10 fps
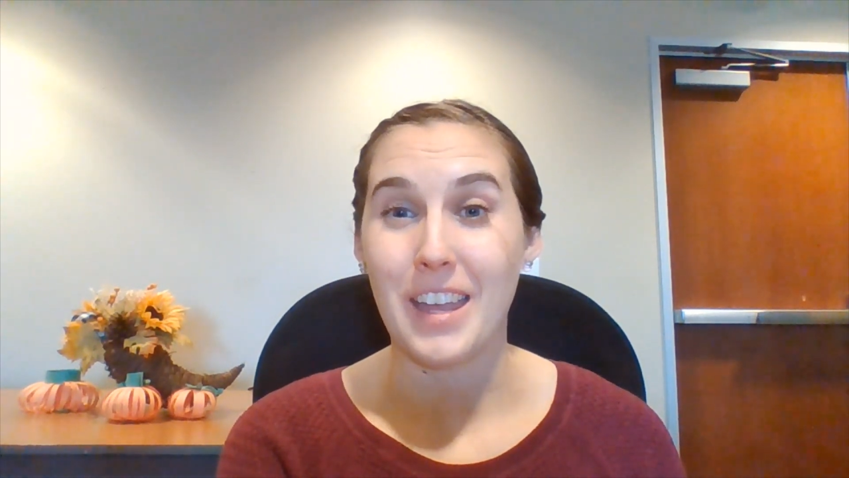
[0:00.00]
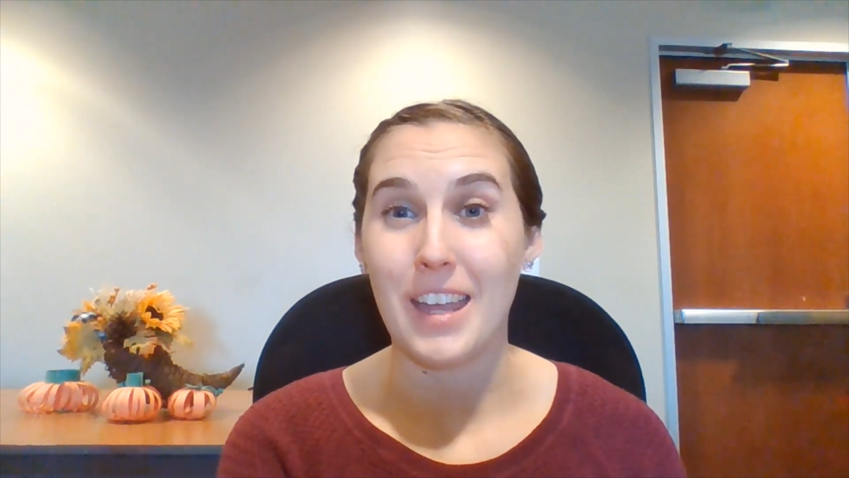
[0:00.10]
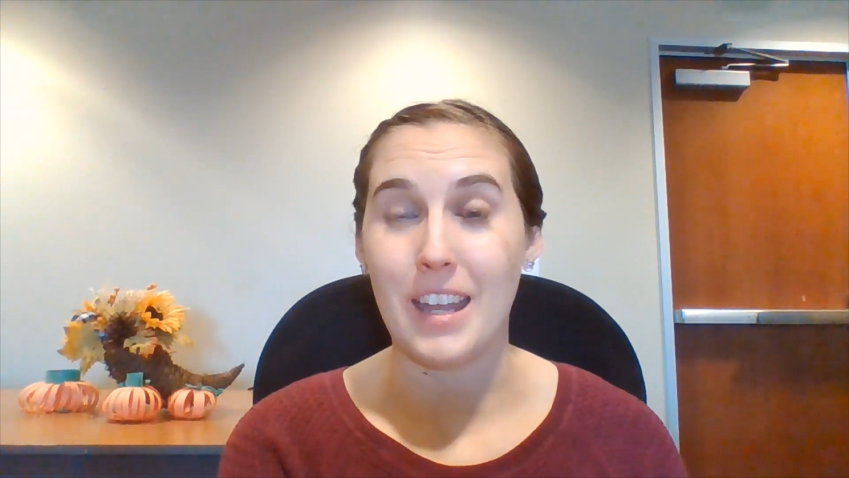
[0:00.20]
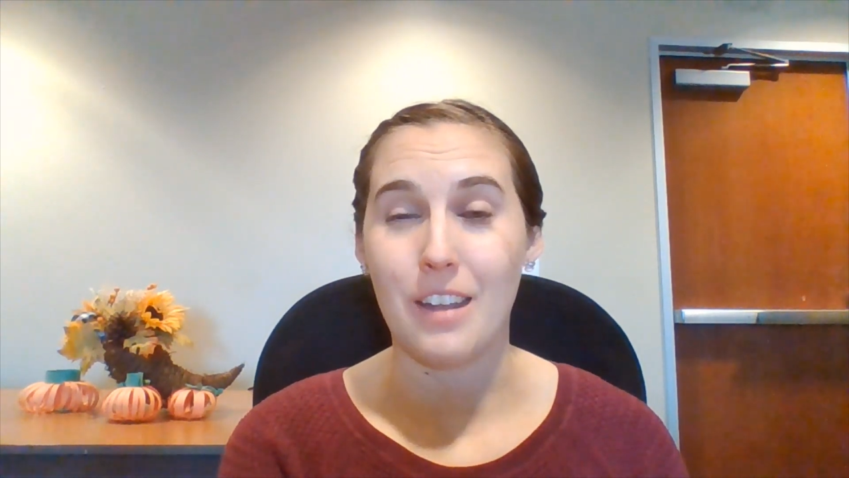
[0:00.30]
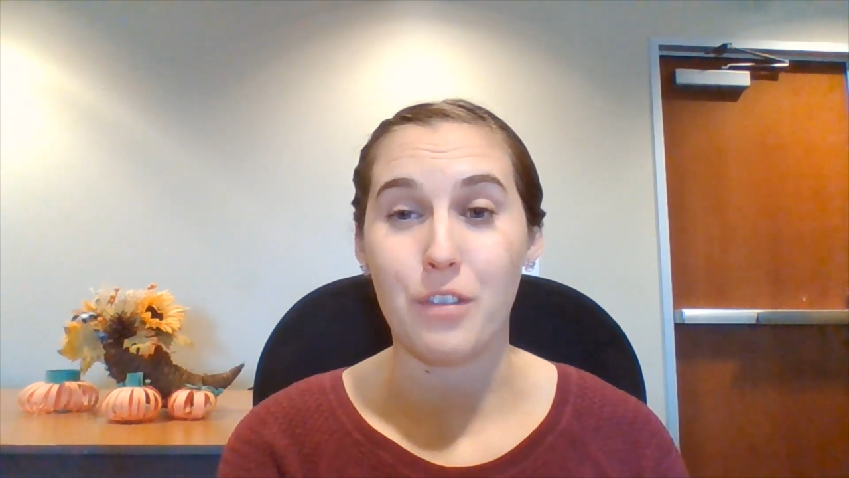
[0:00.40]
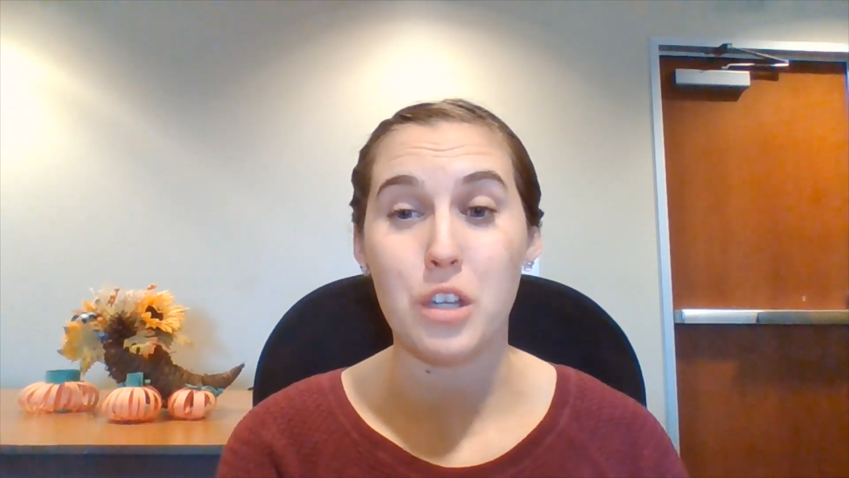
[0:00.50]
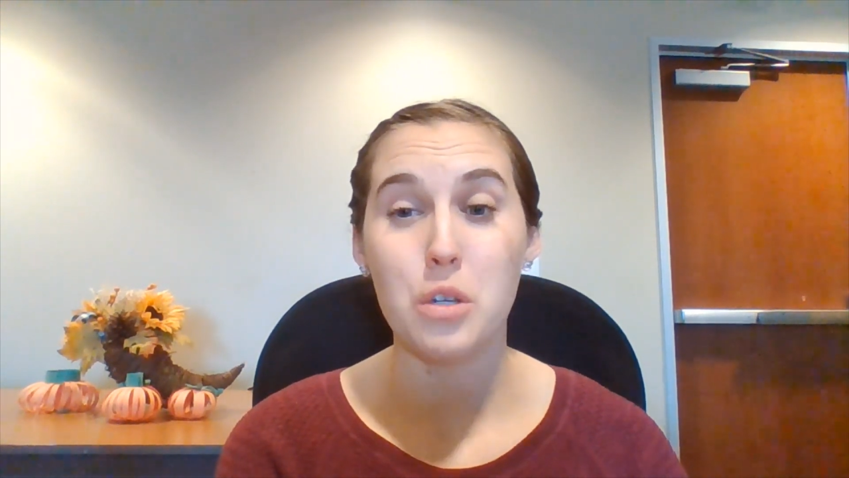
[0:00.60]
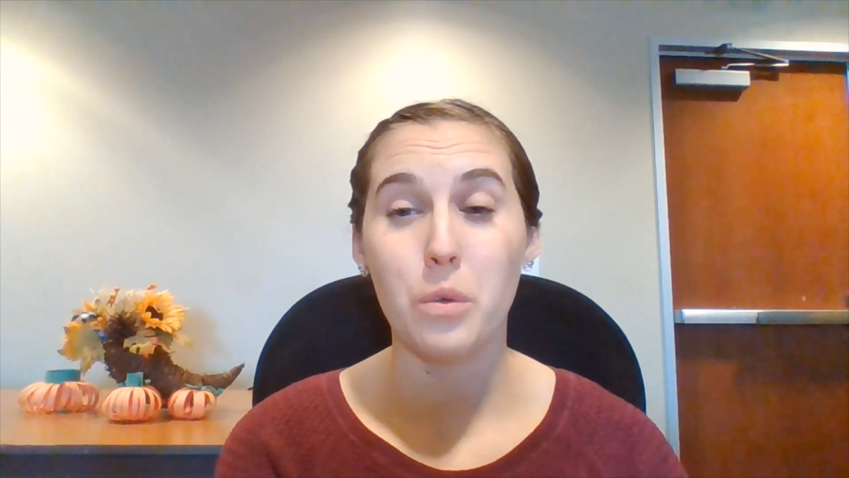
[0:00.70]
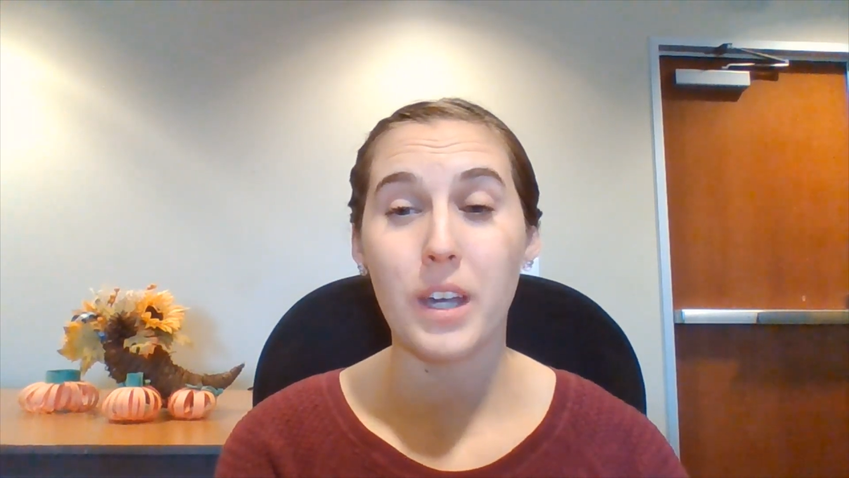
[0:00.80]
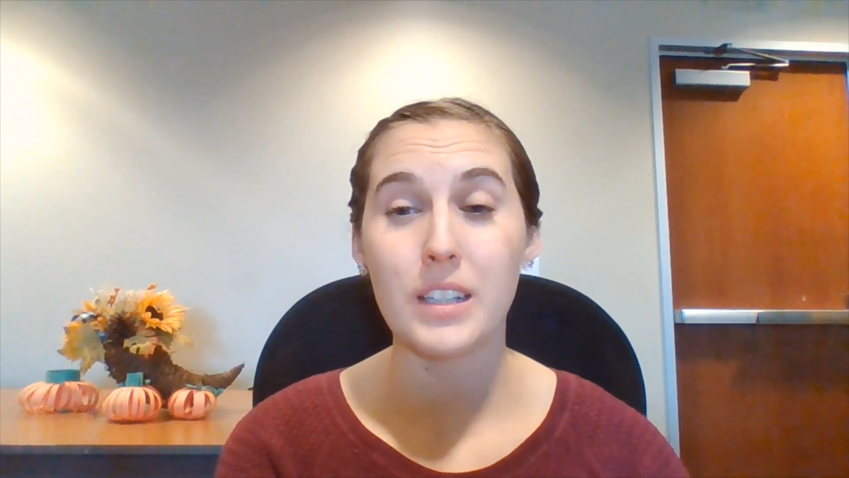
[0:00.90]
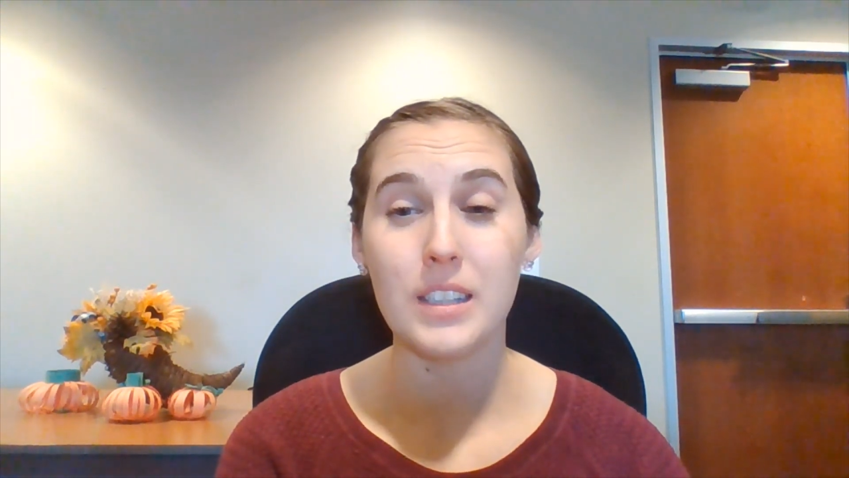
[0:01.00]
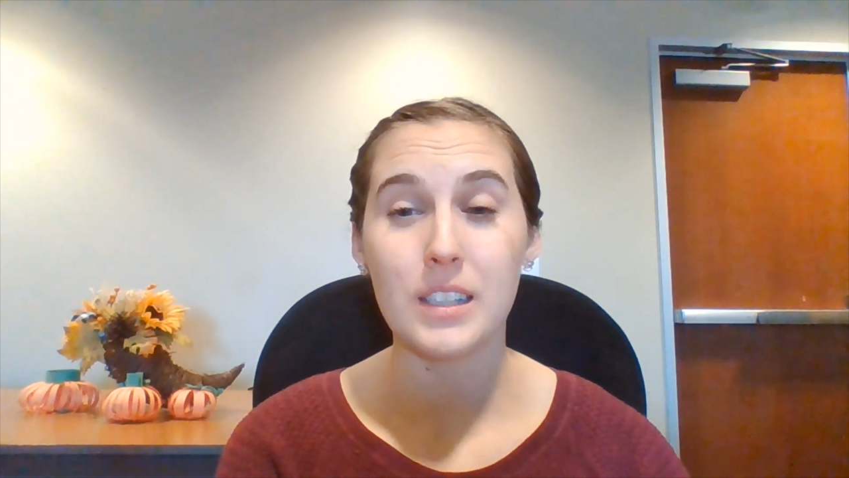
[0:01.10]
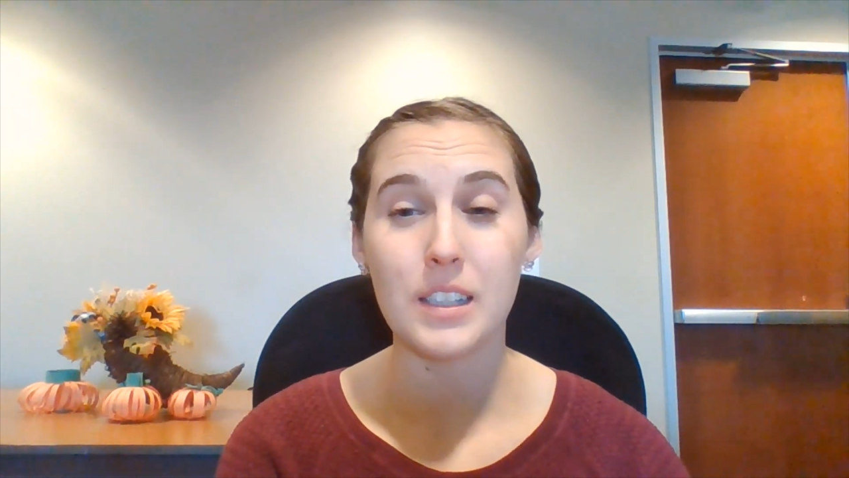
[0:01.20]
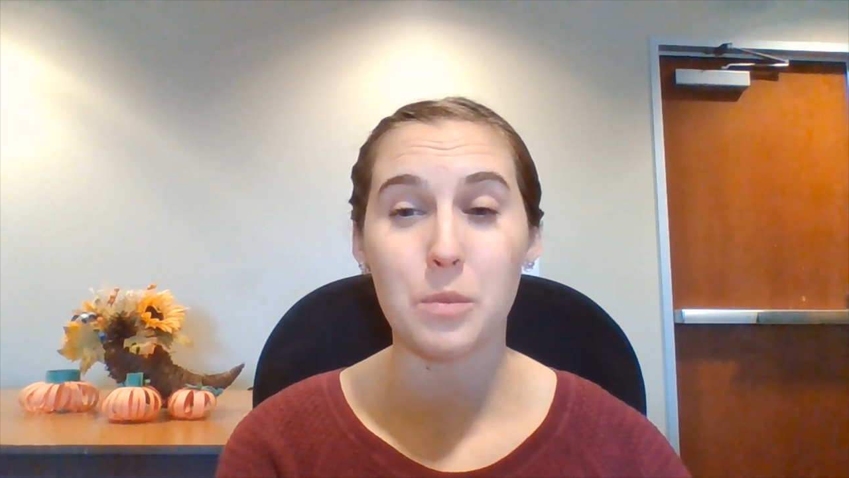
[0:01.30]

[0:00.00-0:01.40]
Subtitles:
And if you guessed this